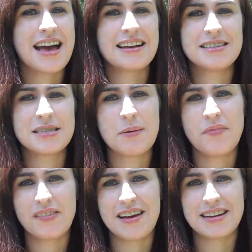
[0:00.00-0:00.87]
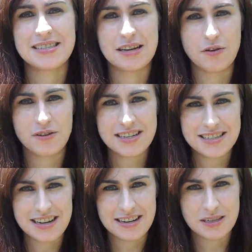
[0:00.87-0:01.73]
and something like a
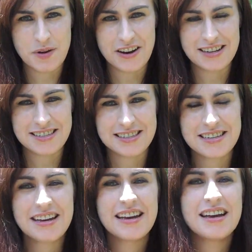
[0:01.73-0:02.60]
synchronicity experience.